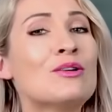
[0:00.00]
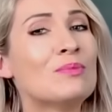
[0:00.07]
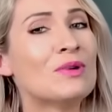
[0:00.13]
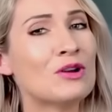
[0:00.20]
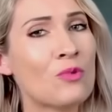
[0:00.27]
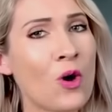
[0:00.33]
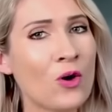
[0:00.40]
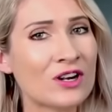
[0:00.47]

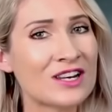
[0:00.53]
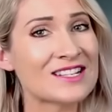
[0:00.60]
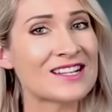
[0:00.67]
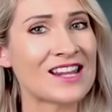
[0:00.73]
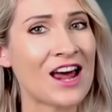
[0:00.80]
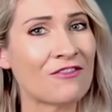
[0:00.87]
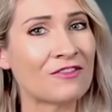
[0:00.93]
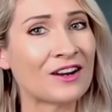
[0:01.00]
Be warned,
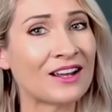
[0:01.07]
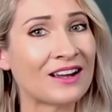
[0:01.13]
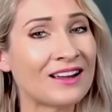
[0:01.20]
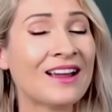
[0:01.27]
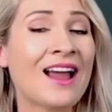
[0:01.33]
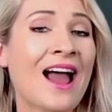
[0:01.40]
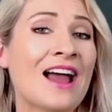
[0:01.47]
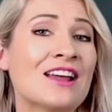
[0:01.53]
South Africa,
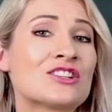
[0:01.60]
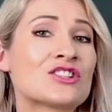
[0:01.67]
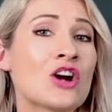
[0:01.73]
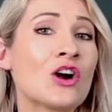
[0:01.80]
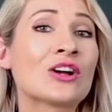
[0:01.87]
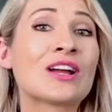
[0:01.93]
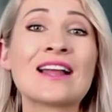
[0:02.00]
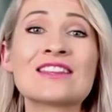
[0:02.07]
a
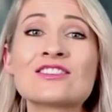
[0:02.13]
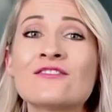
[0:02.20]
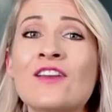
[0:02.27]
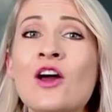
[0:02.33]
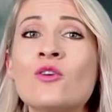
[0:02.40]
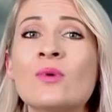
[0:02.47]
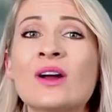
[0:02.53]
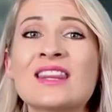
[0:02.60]
strong
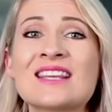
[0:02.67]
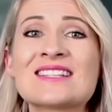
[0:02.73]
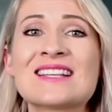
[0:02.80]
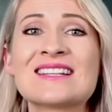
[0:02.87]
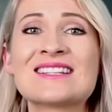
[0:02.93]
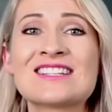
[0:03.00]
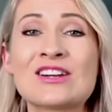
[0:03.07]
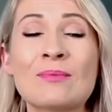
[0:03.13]
cut-of-low weather
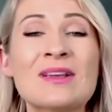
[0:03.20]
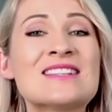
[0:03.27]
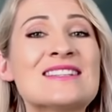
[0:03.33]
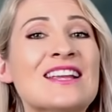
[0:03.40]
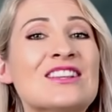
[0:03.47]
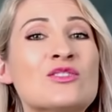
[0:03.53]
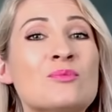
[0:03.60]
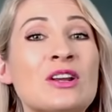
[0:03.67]
system is
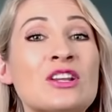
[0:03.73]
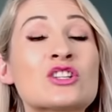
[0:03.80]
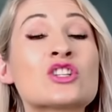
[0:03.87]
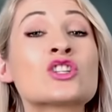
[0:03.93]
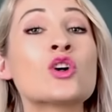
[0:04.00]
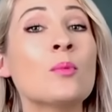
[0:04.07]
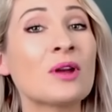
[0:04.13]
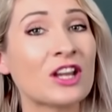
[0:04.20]
set to bring
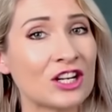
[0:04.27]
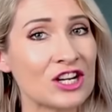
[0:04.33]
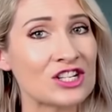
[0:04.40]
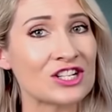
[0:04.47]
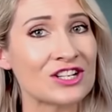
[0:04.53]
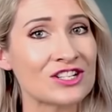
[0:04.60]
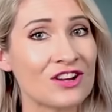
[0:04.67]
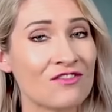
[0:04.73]
stormy
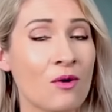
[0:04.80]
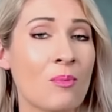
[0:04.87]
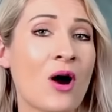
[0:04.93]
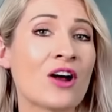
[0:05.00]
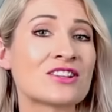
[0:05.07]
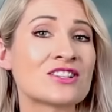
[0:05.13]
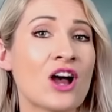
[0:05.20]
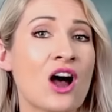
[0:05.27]
conditions over
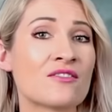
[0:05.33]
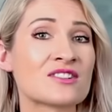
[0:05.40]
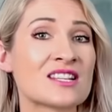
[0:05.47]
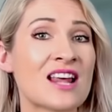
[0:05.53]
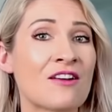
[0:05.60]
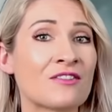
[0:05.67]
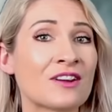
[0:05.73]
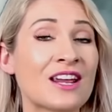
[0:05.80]
parts of South
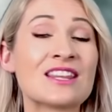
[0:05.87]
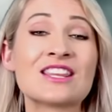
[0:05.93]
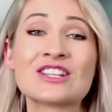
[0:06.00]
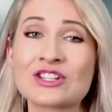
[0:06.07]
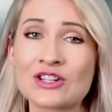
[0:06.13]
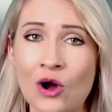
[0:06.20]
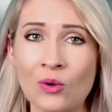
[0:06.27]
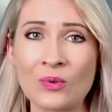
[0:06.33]
Africa
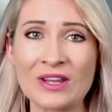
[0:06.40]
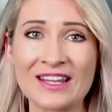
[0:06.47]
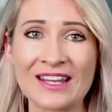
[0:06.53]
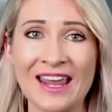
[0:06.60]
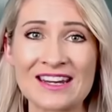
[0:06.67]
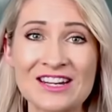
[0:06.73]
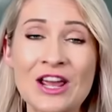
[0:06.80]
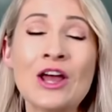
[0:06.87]
this long
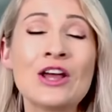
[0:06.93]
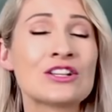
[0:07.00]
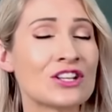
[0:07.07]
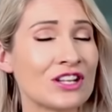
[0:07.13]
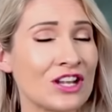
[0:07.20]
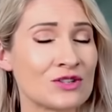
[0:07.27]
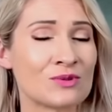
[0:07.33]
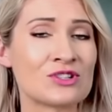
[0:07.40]
weekend. So
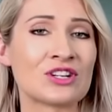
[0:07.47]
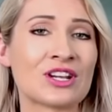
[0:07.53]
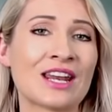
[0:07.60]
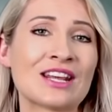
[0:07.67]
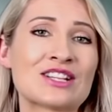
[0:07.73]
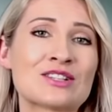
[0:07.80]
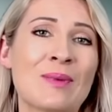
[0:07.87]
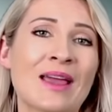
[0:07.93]
here's what you can
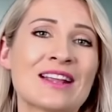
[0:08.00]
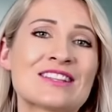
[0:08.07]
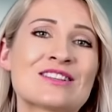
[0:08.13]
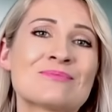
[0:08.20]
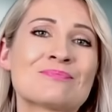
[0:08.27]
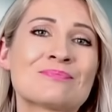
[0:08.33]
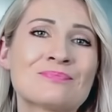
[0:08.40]
expect.